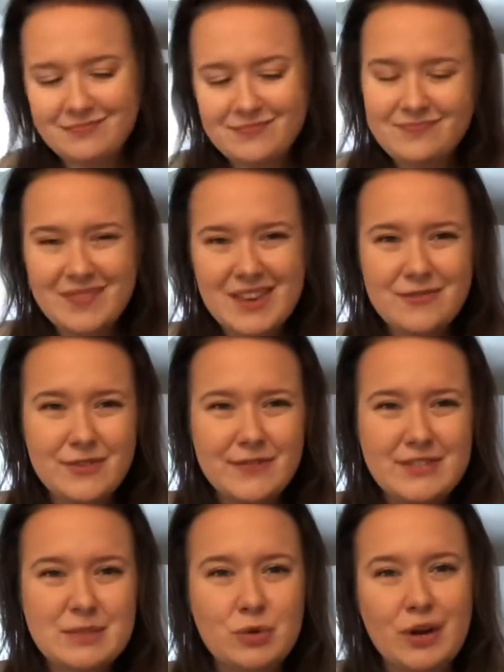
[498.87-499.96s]
Like
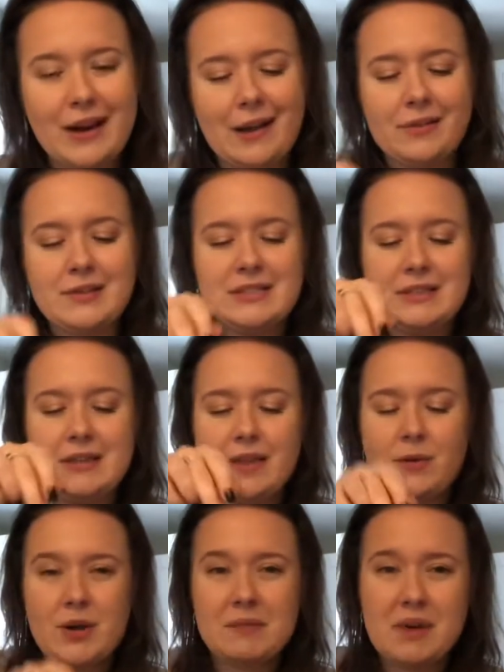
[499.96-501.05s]
15 more calories than the
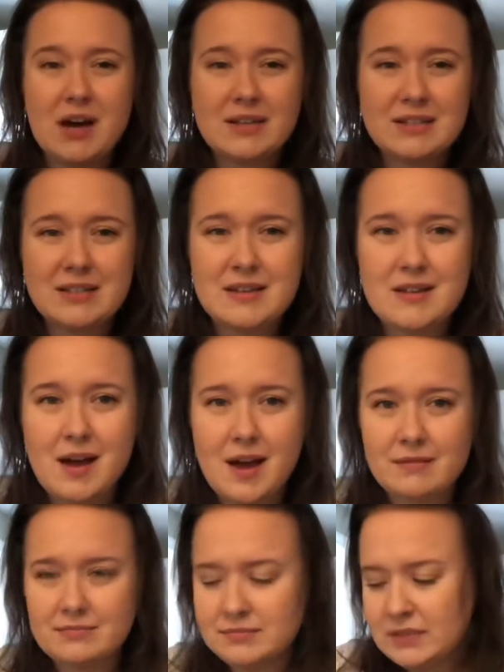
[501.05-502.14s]
other one. Honestly, not
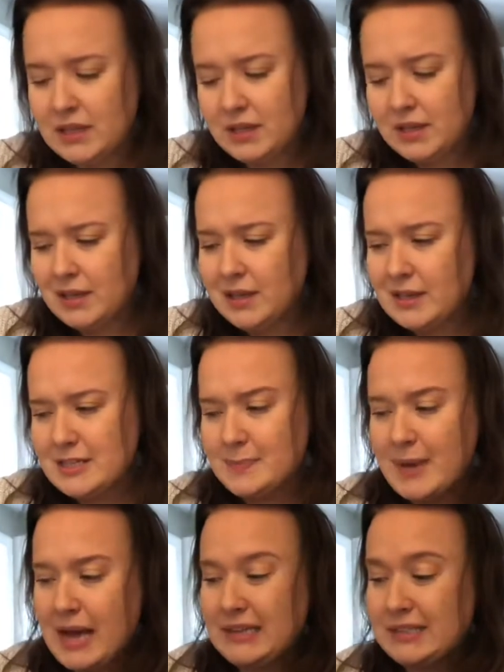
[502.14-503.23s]
as
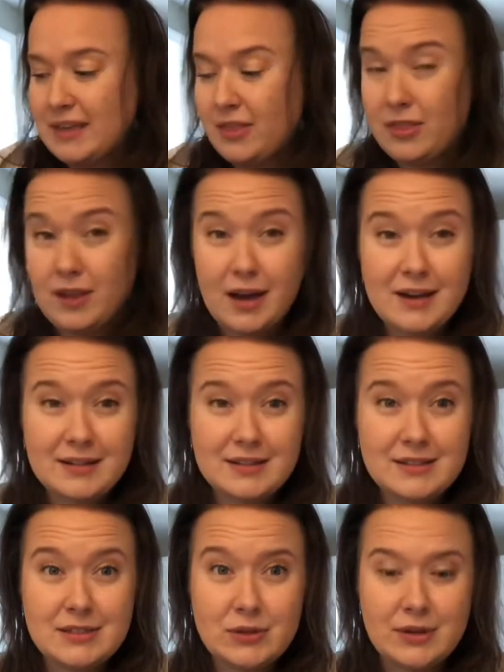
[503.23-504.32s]
bad as I thought,
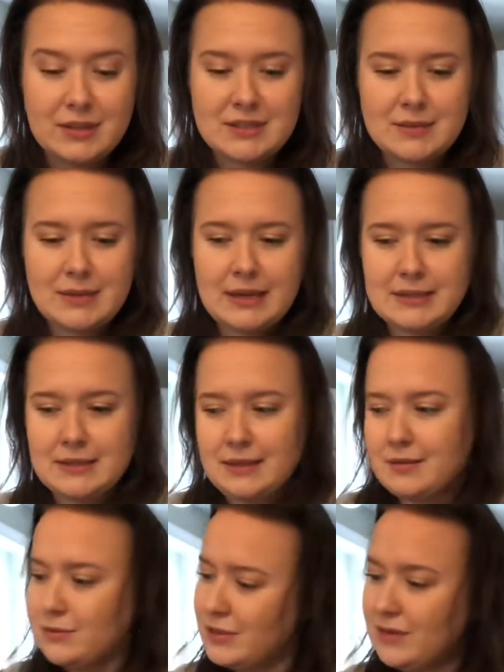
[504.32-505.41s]
considering this one has
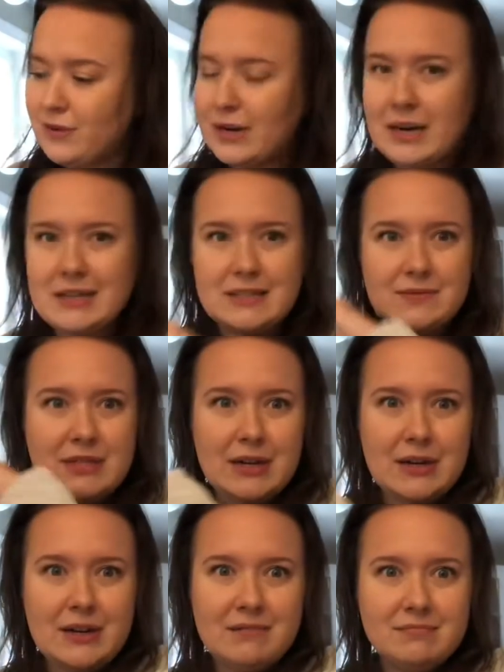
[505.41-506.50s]
like 3 different kinds of
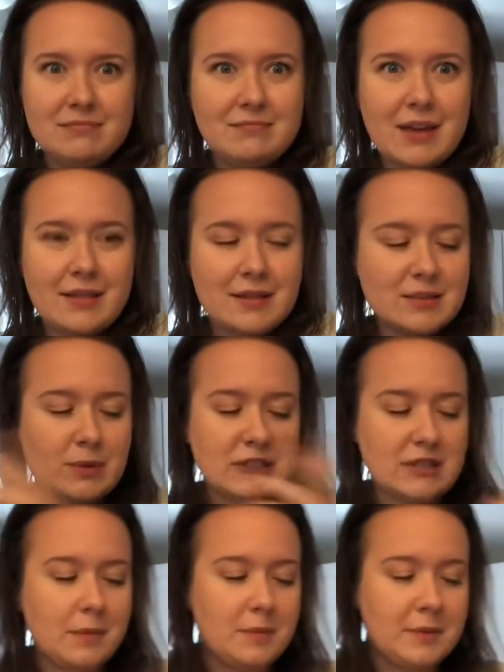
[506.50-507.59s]
dairy and this one is
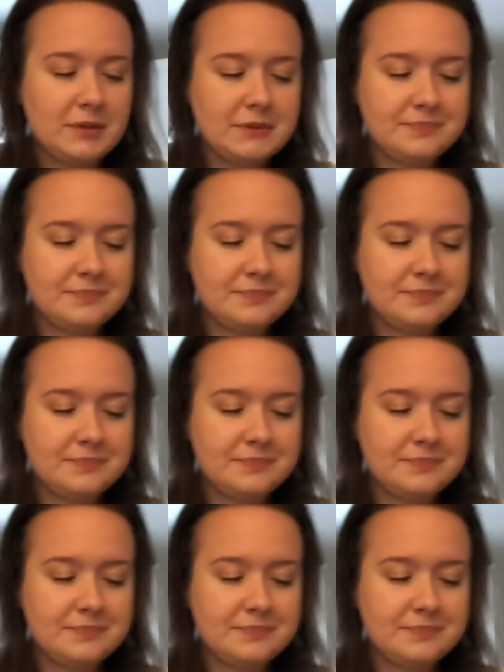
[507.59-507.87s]
almond milk.